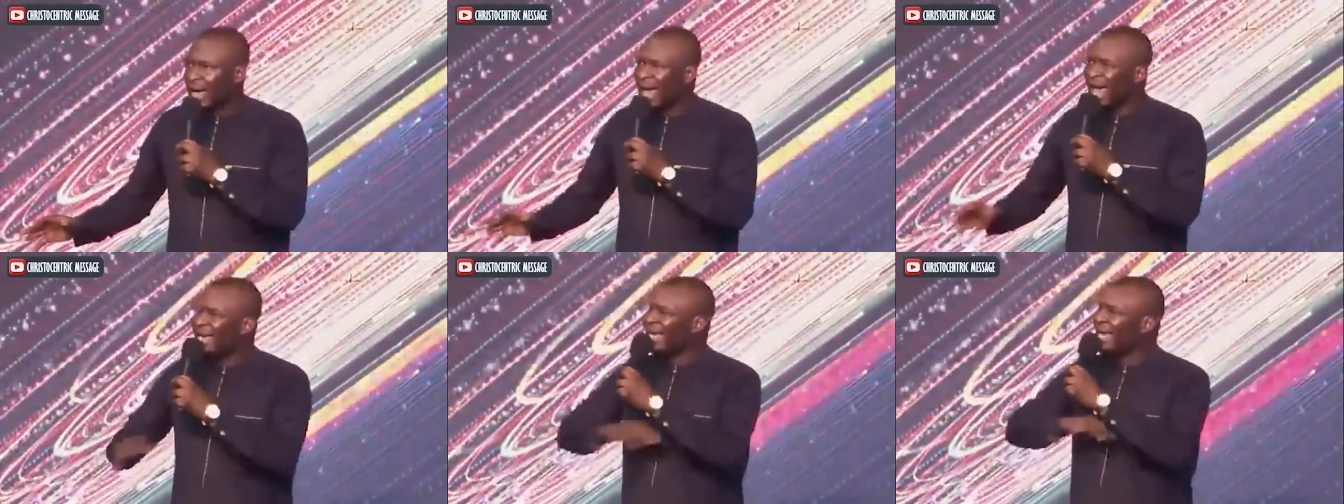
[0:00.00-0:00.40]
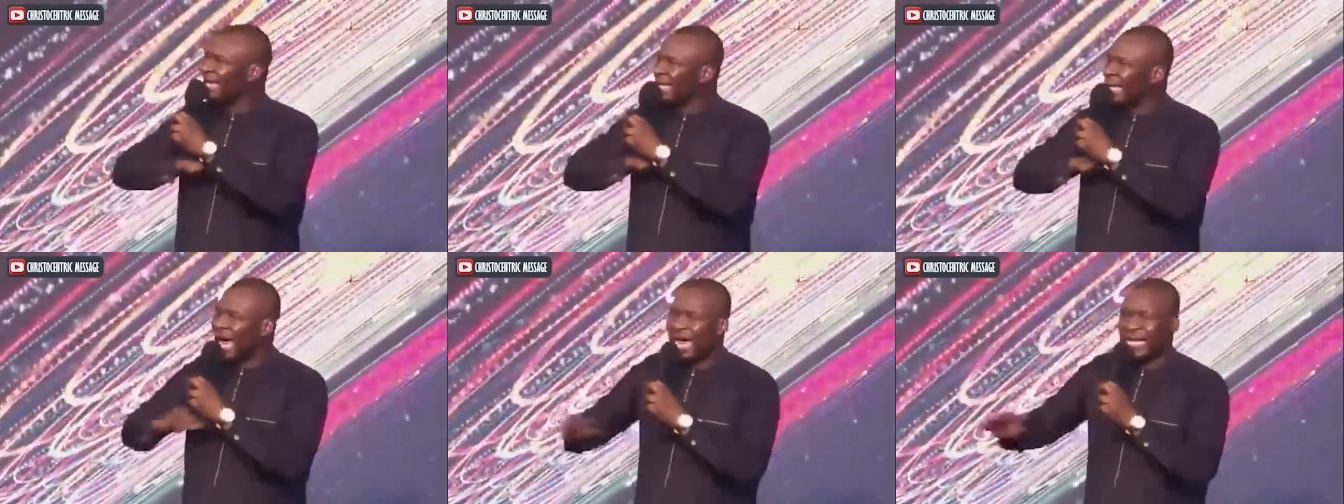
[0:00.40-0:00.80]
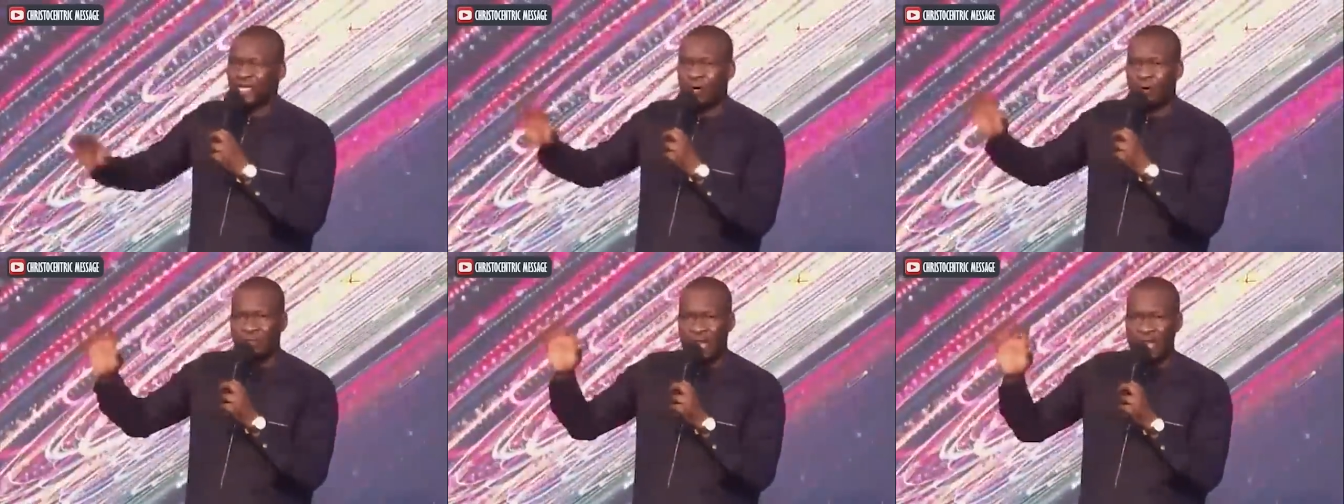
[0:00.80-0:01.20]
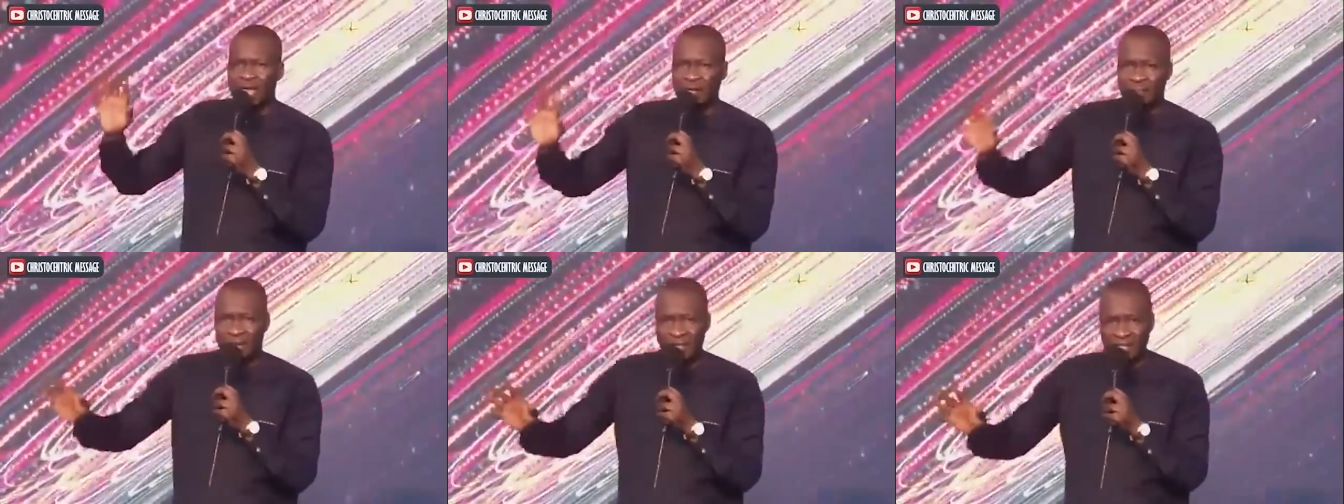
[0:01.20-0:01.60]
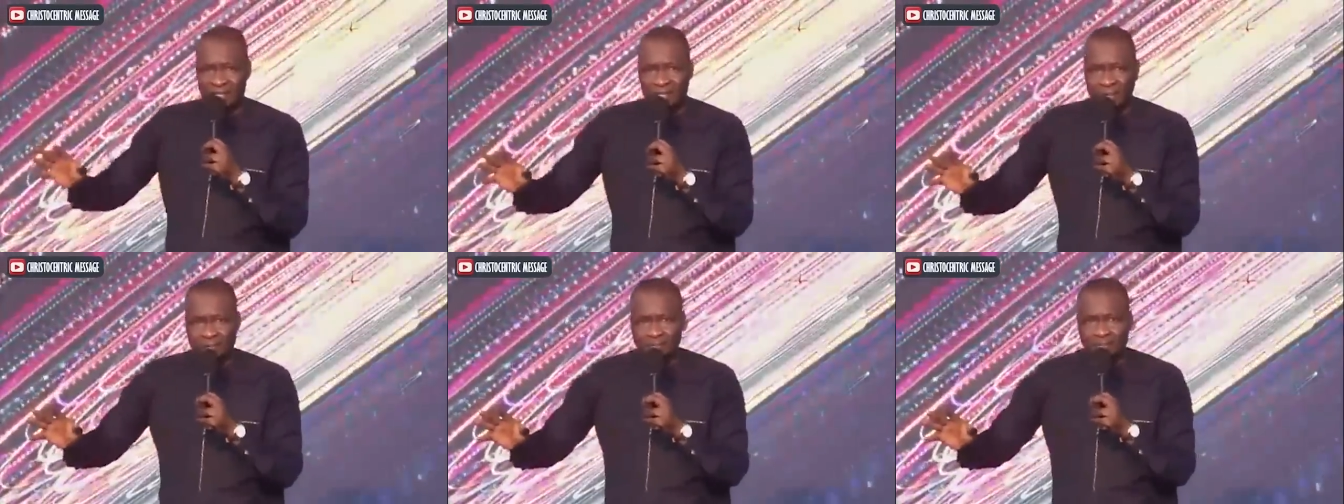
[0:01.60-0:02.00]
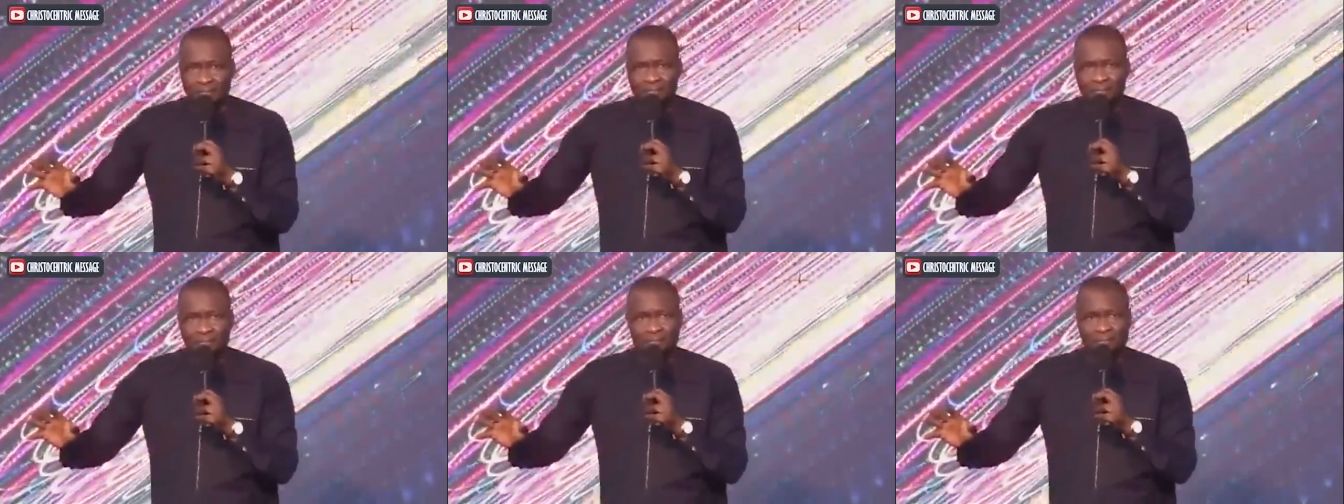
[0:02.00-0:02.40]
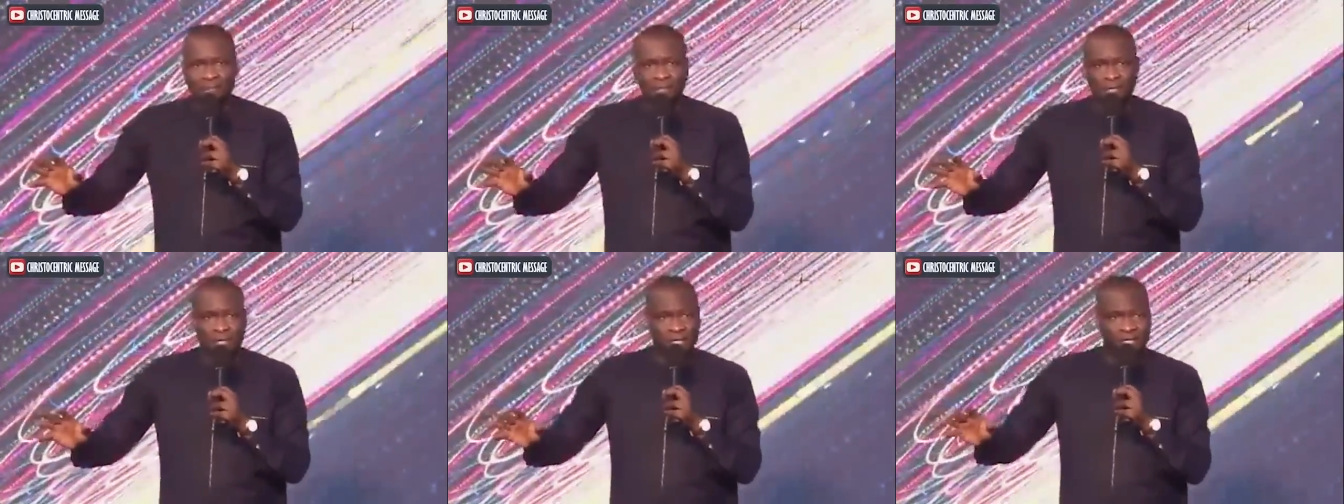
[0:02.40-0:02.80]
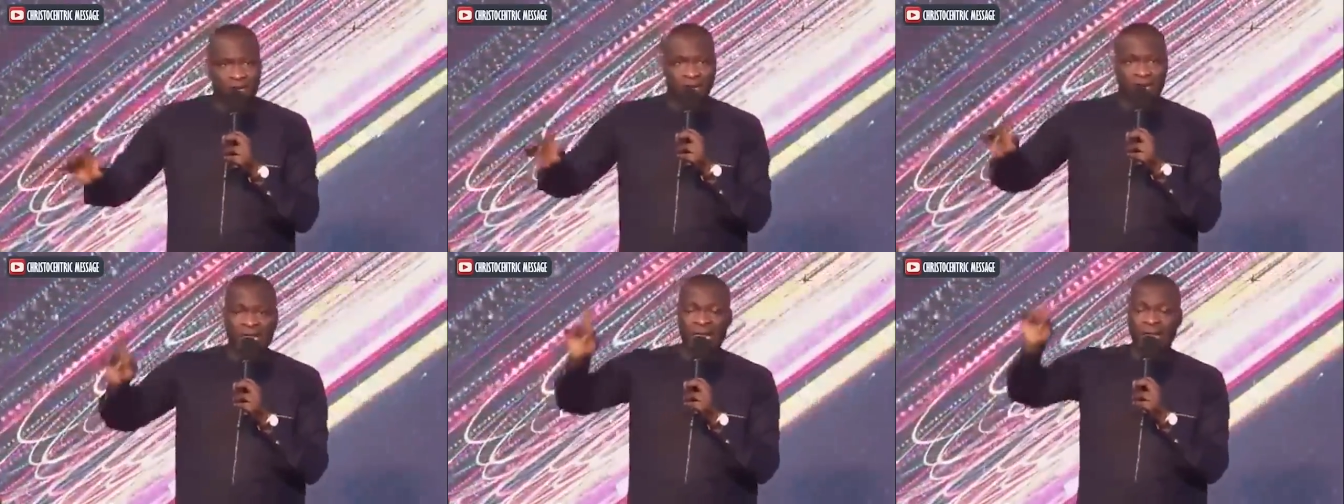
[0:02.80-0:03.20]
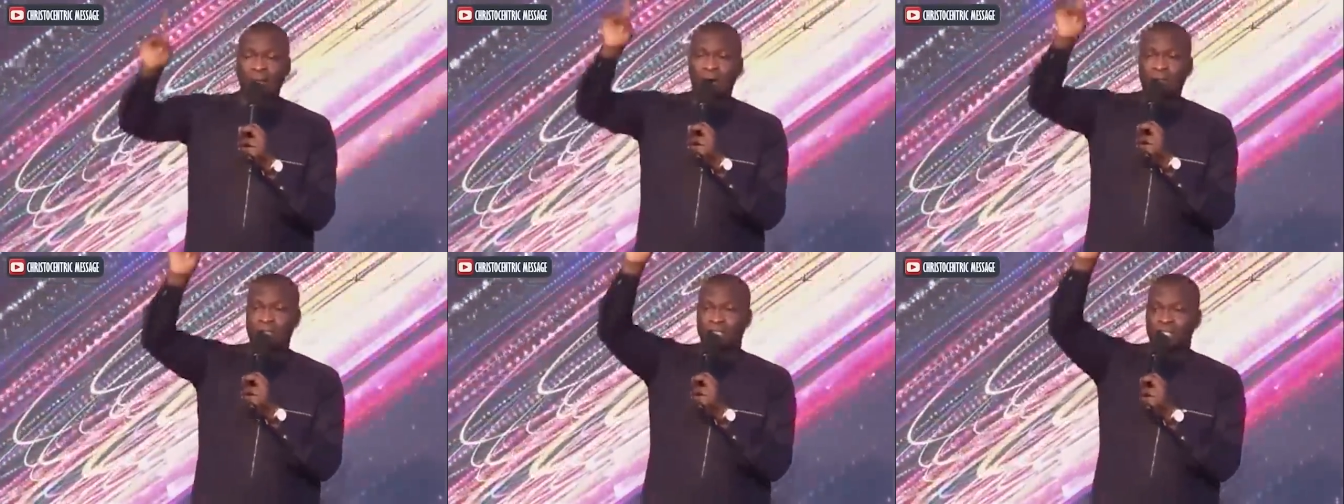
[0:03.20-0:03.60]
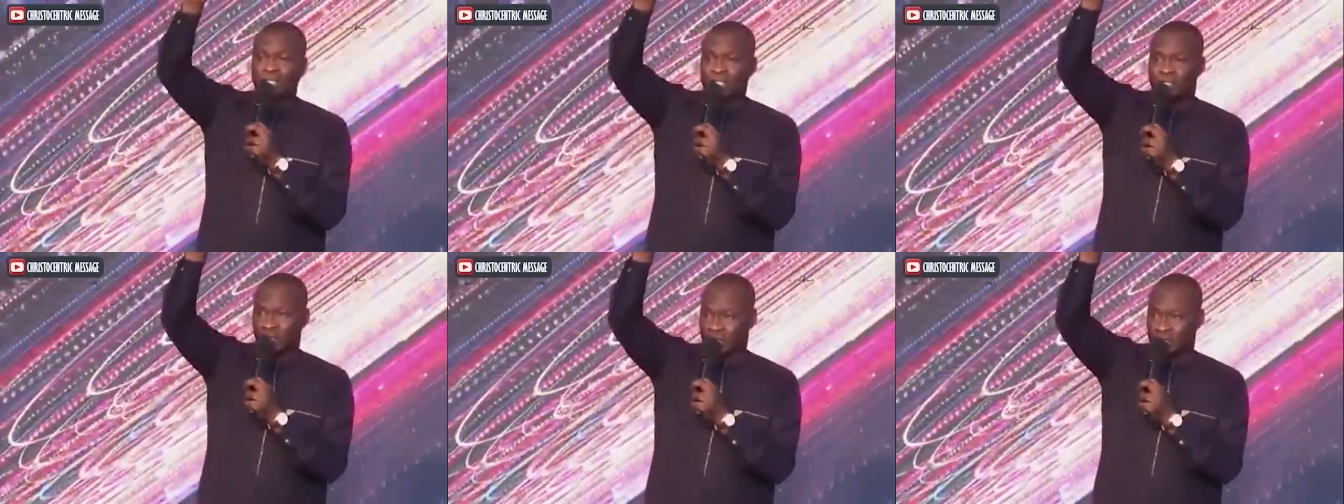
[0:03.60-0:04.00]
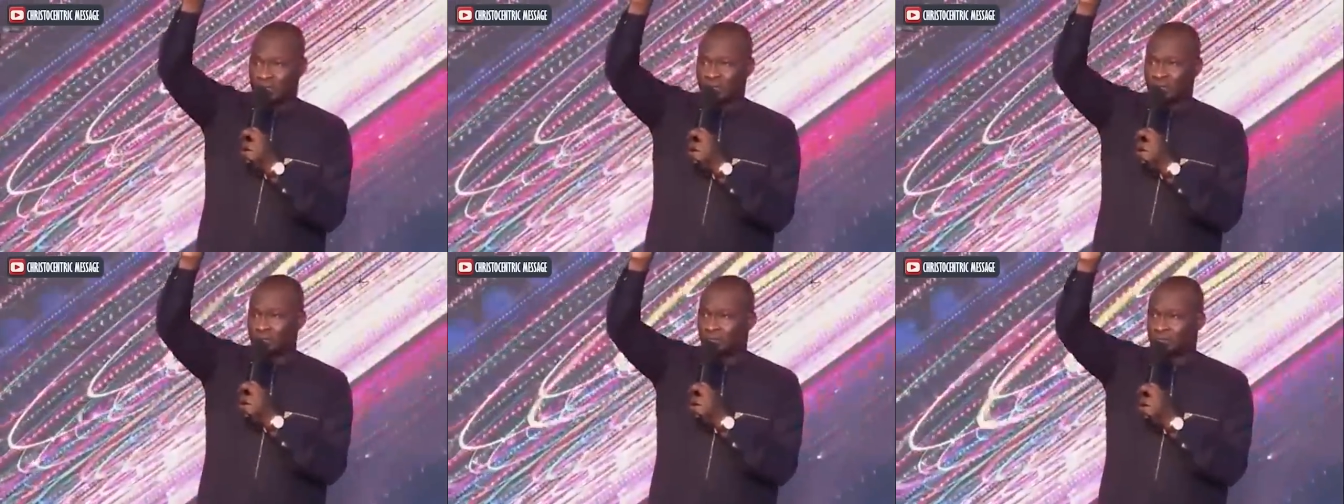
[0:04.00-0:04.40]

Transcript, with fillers: any kind of ailment, in the name of Jesus,